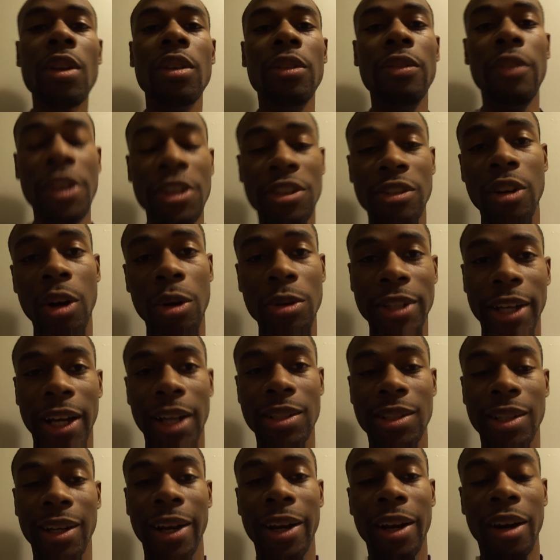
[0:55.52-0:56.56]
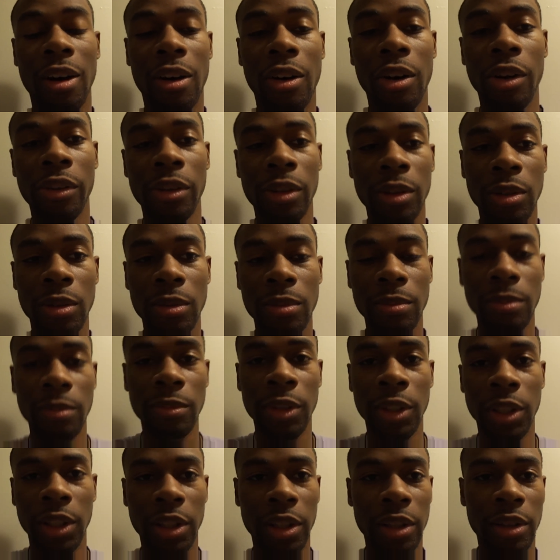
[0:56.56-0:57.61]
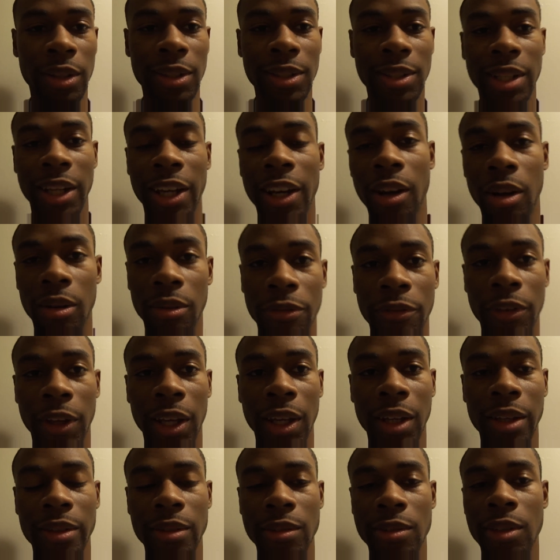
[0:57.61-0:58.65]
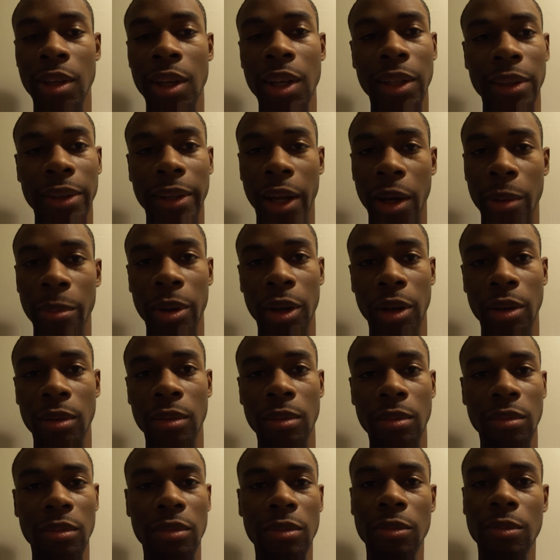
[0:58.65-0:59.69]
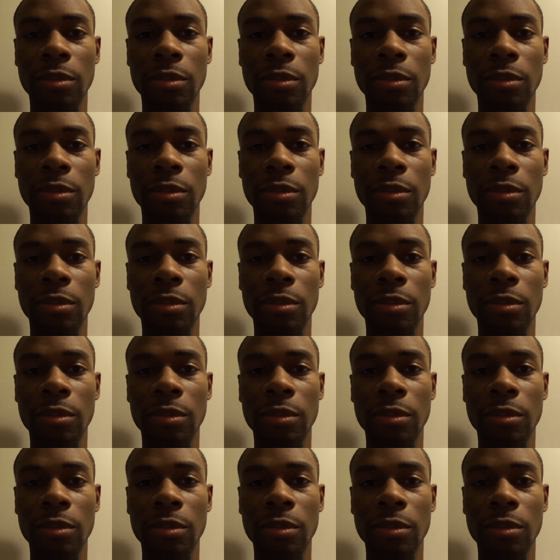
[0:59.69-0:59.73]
this goes out to all the Nintendo fans that have been